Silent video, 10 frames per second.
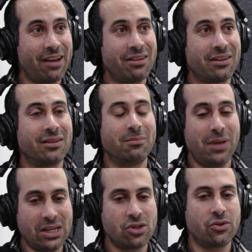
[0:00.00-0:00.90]
having
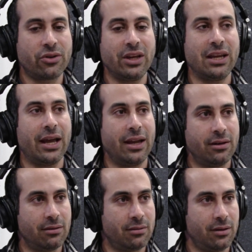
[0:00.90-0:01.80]
bachelor degree
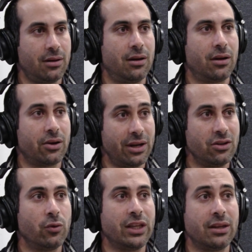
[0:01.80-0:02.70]
and
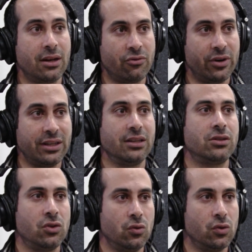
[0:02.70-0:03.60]
graduated and ready
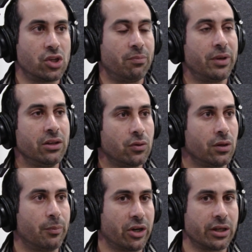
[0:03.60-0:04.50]
to jump into
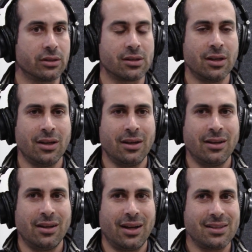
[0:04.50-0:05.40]
the market?
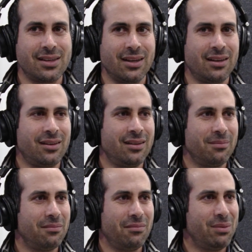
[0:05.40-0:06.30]
I said,
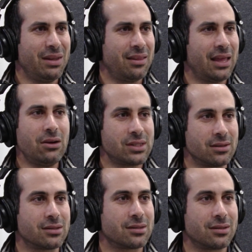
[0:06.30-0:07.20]
maybe
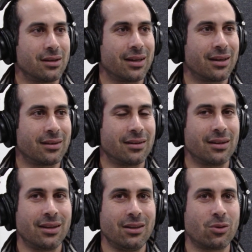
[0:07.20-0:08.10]
thousands. And
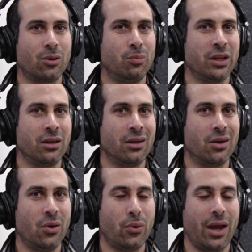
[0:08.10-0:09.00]
he told
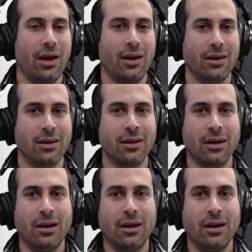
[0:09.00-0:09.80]
me, okay,